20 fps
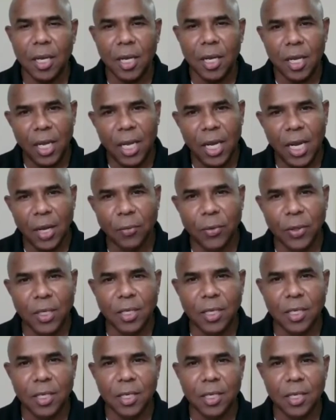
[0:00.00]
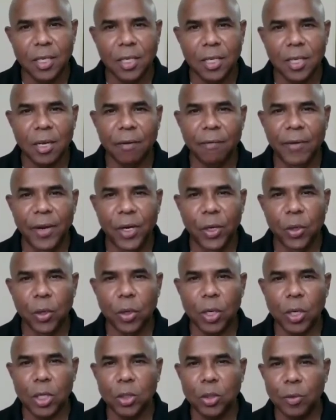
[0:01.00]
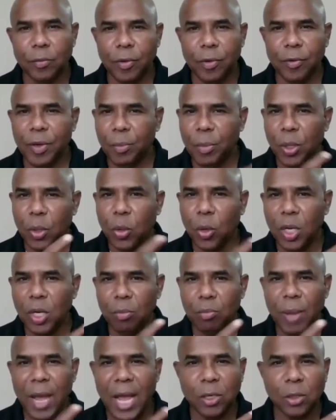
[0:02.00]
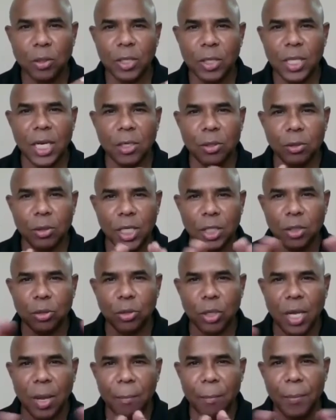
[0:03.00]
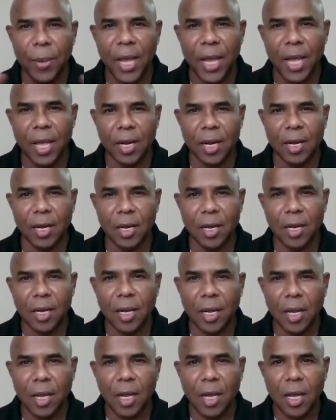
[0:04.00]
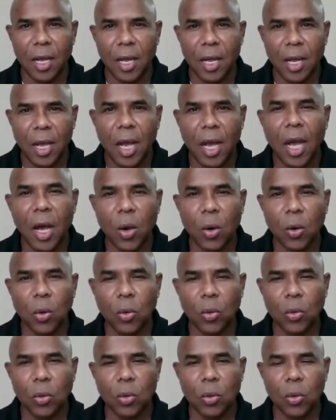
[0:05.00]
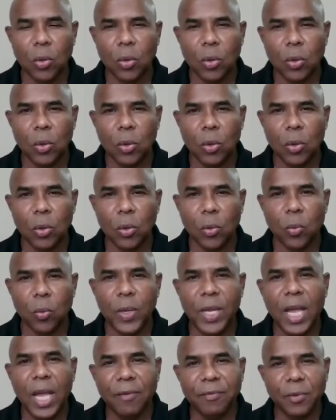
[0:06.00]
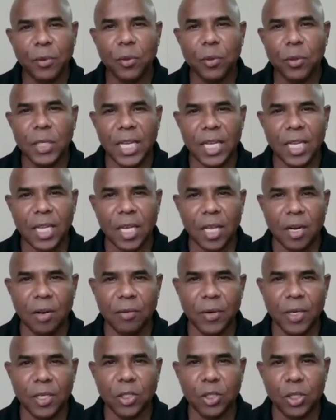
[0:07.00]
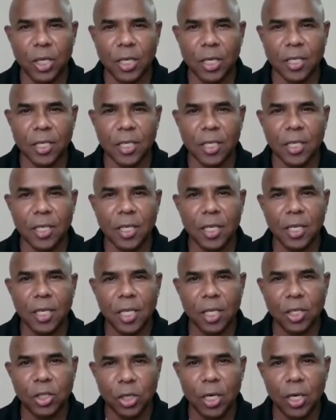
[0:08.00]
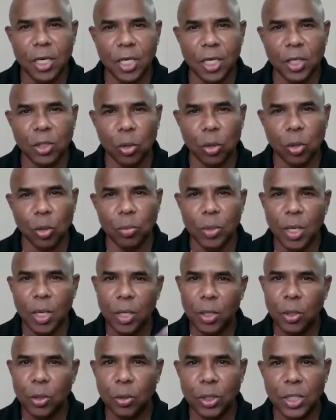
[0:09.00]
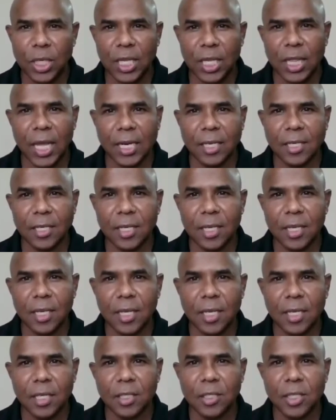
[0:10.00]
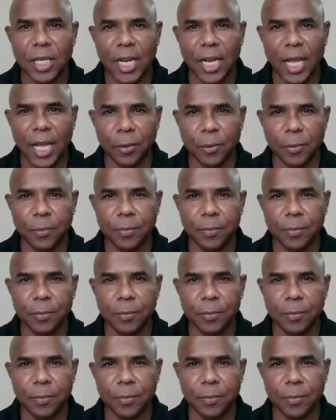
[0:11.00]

In our video also, we will be going back to that to just to compare how we have to take care of our children in the children's home using that scenario.